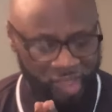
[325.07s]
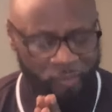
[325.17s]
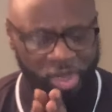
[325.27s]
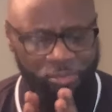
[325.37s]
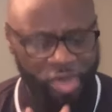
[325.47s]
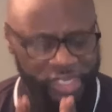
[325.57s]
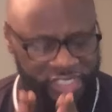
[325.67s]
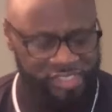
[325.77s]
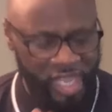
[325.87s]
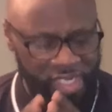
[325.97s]
I'm going to break
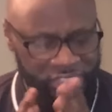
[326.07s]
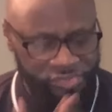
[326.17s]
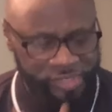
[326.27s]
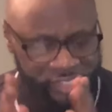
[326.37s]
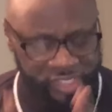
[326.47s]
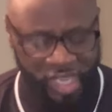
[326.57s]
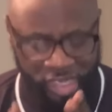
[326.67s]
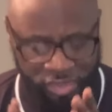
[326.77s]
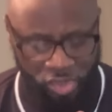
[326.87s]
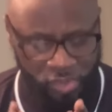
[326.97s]
this down in three
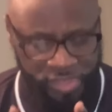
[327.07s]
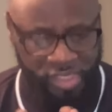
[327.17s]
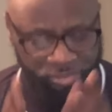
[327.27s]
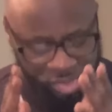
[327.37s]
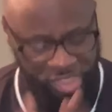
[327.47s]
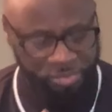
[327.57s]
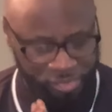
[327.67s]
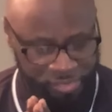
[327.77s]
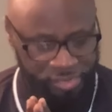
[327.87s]
categories of people.